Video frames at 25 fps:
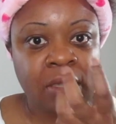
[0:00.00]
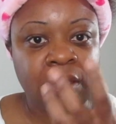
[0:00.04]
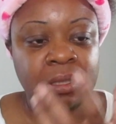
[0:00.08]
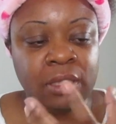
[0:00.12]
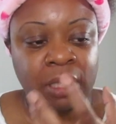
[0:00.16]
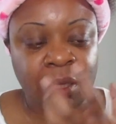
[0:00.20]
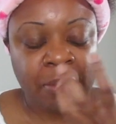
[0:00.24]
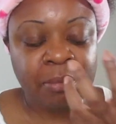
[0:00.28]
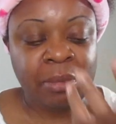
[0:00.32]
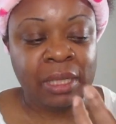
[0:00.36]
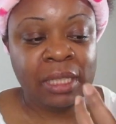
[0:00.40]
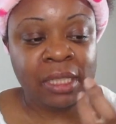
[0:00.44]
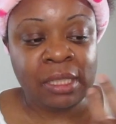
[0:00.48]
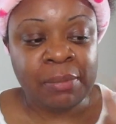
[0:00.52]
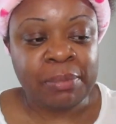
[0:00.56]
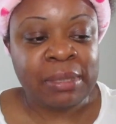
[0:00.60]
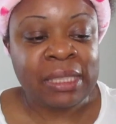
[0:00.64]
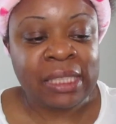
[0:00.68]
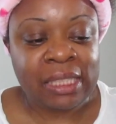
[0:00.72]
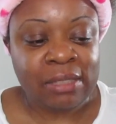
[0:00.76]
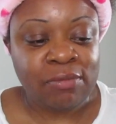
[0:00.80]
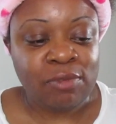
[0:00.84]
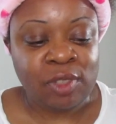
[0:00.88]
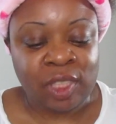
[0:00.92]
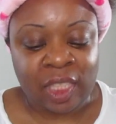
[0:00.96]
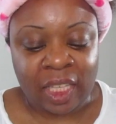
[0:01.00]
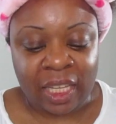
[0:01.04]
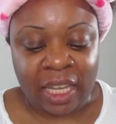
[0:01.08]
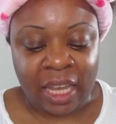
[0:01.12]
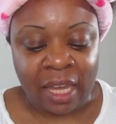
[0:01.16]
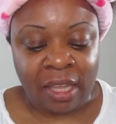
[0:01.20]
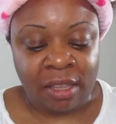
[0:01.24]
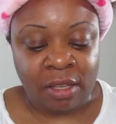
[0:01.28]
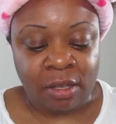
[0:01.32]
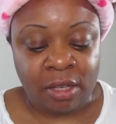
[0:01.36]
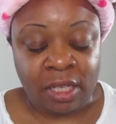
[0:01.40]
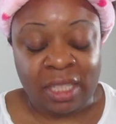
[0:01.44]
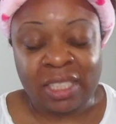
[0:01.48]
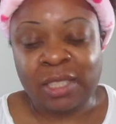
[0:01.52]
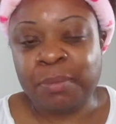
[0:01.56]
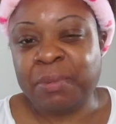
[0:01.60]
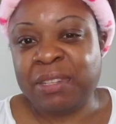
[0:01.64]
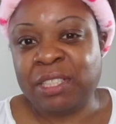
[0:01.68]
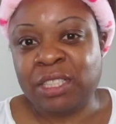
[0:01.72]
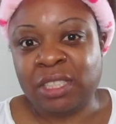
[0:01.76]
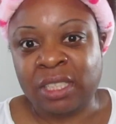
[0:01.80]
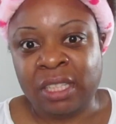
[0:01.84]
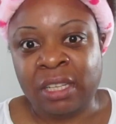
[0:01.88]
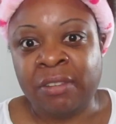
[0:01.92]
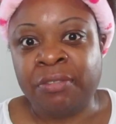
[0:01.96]
get my lips together,
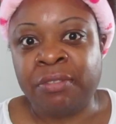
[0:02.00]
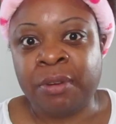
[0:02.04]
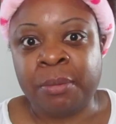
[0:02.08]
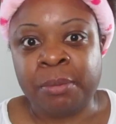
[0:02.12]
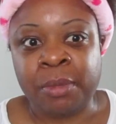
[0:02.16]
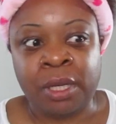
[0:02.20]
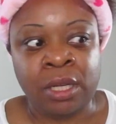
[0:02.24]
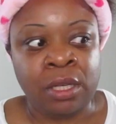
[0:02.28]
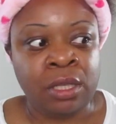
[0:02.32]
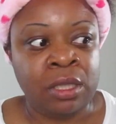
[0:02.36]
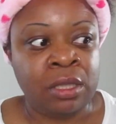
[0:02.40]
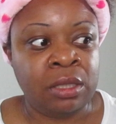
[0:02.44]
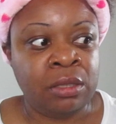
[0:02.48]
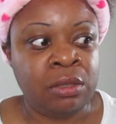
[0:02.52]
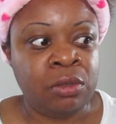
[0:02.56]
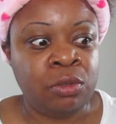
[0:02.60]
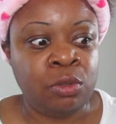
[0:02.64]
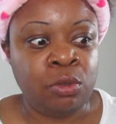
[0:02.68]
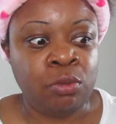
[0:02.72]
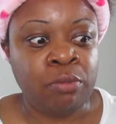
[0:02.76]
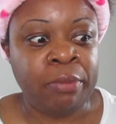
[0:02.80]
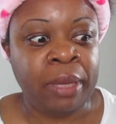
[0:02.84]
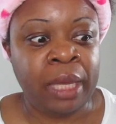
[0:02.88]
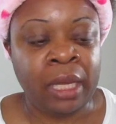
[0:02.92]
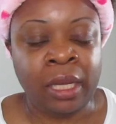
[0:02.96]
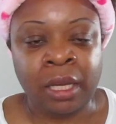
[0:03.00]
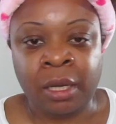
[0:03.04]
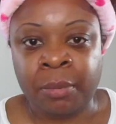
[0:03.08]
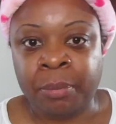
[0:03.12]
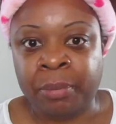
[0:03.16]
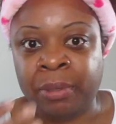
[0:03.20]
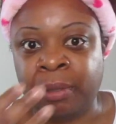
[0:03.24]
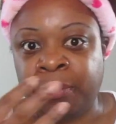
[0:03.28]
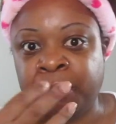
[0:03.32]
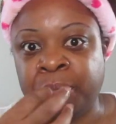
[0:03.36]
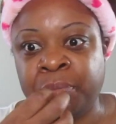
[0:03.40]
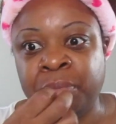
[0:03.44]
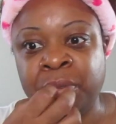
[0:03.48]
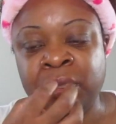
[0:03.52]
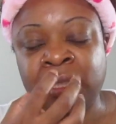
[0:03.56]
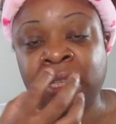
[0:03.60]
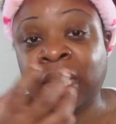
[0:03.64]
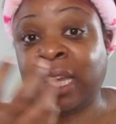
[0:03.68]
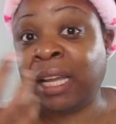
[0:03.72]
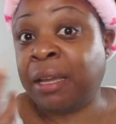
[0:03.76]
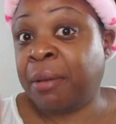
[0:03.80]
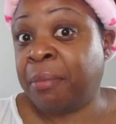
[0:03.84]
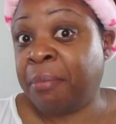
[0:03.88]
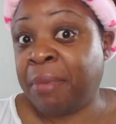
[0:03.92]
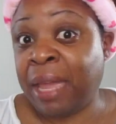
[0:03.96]
especially if I'm gonna do makeup and put
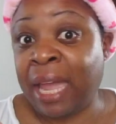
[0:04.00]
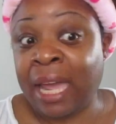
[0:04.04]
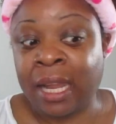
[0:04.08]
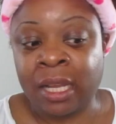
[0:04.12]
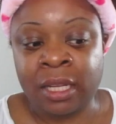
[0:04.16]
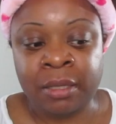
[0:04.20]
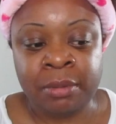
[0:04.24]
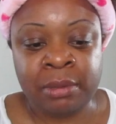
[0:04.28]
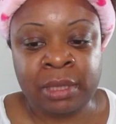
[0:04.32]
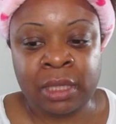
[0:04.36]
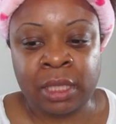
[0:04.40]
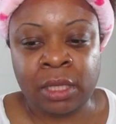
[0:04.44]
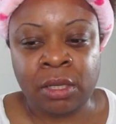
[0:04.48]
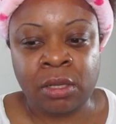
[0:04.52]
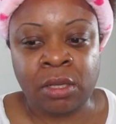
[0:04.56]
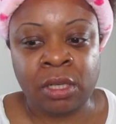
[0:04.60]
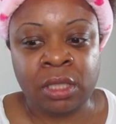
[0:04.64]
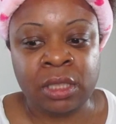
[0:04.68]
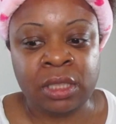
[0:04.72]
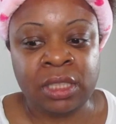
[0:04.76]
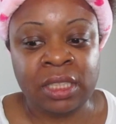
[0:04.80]
like a matte lipstick on.